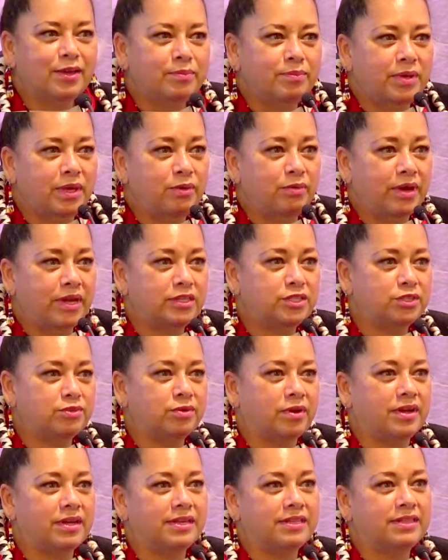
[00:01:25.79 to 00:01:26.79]
Miigwech
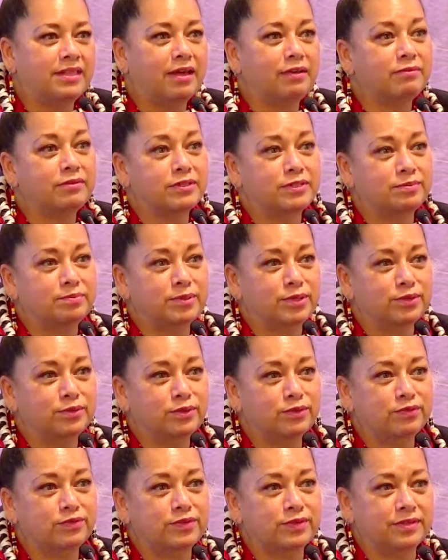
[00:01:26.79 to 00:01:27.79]
Ryan, that was
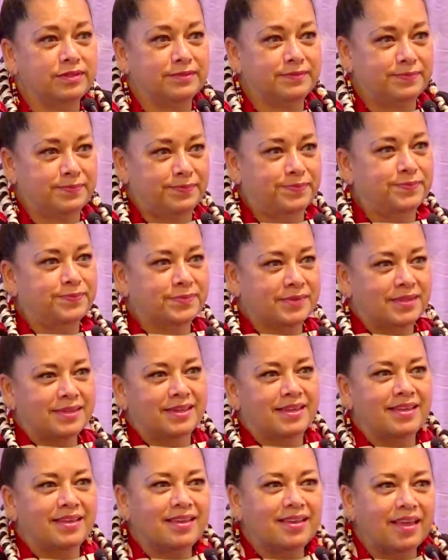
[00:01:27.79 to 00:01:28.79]
beautiful
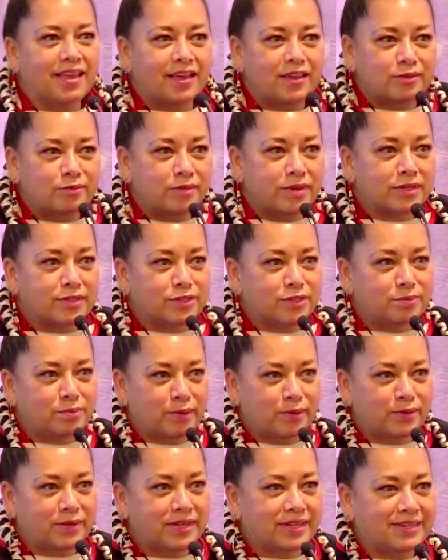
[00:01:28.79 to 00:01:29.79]
and well
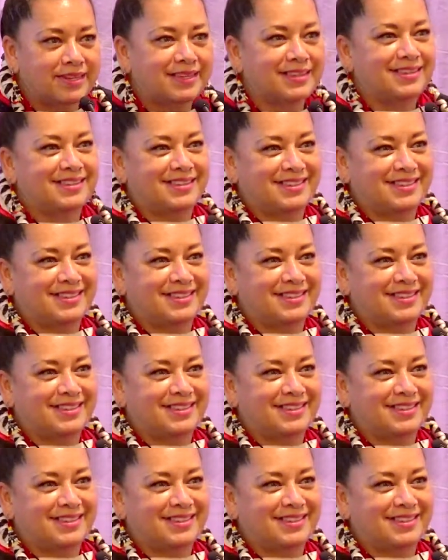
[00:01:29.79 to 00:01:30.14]
spoken.